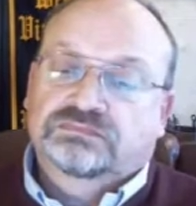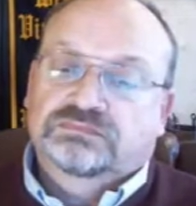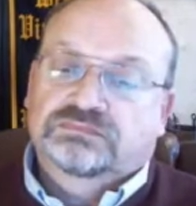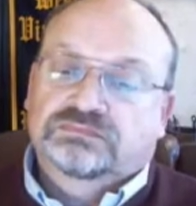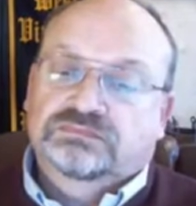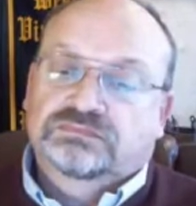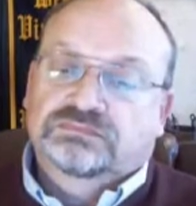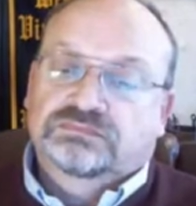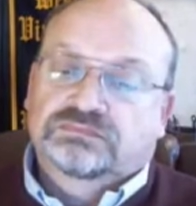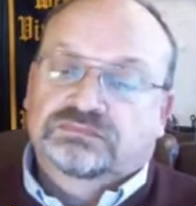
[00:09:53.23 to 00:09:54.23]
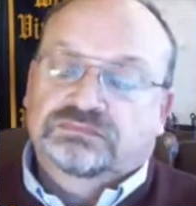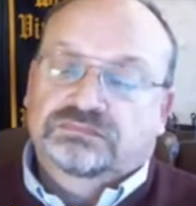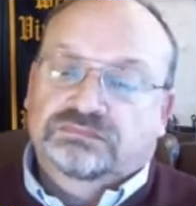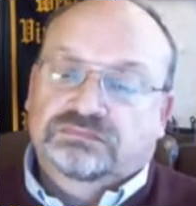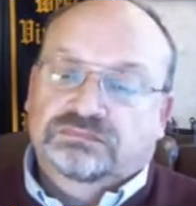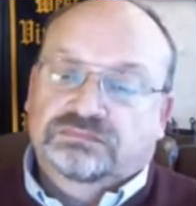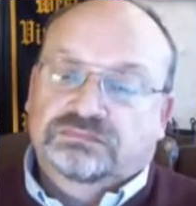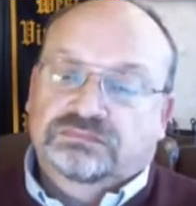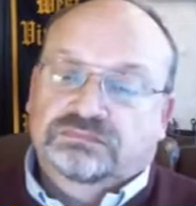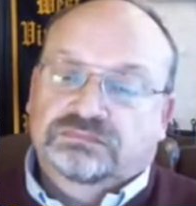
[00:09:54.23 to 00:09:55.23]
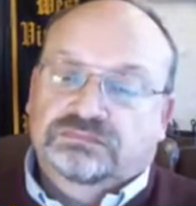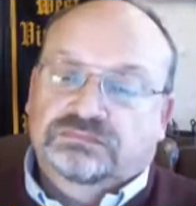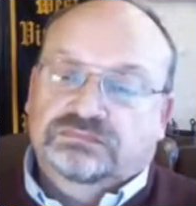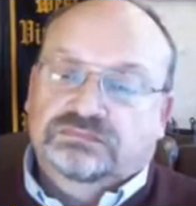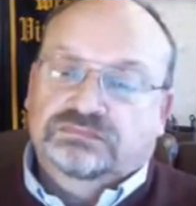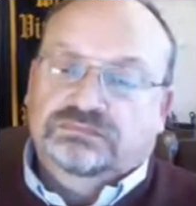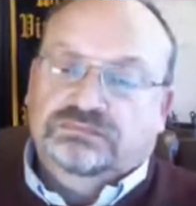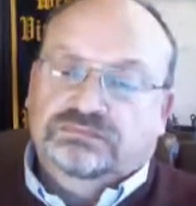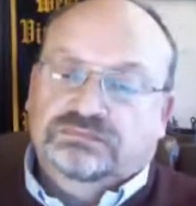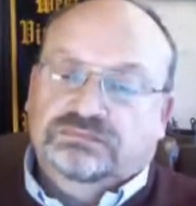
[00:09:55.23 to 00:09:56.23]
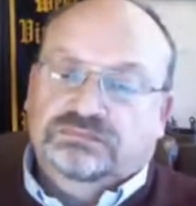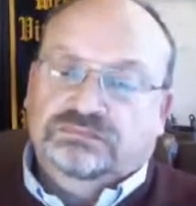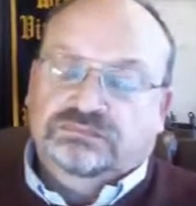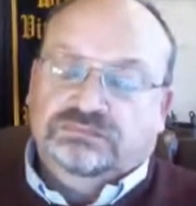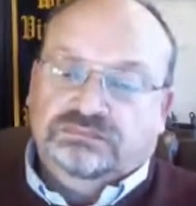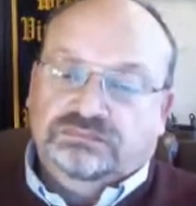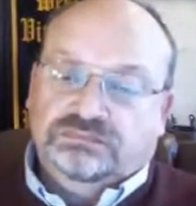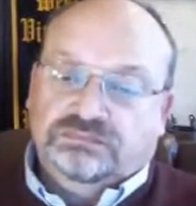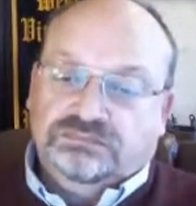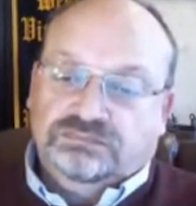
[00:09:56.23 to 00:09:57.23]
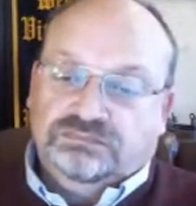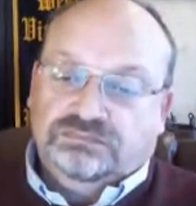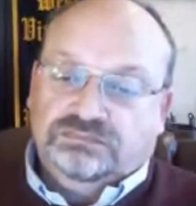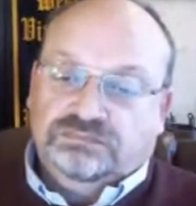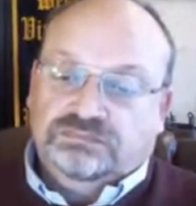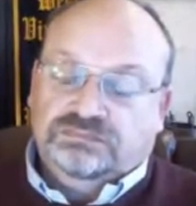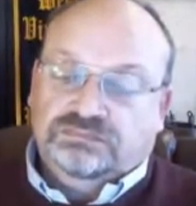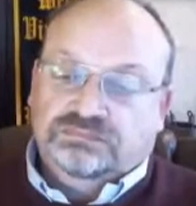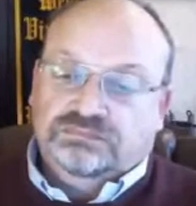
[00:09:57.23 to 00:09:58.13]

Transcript: [no speech]